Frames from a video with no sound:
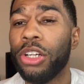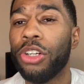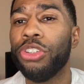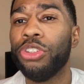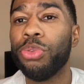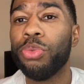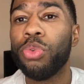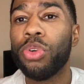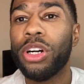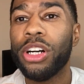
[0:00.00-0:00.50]

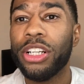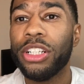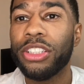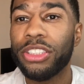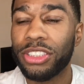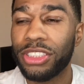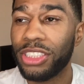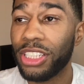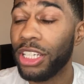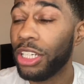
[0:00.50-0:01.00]
You will
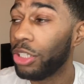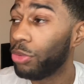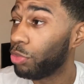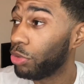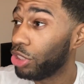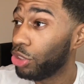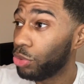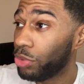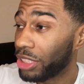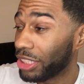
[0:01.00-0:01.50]
understand
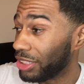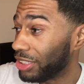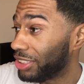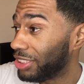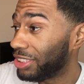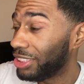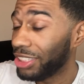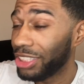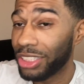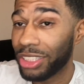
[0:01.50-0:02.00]
when you can
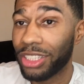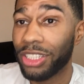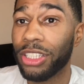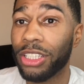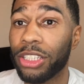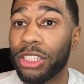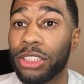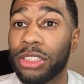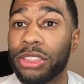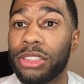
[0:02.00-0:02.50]
see
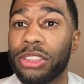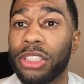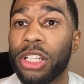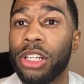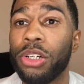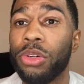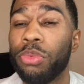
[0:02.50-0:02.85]
things,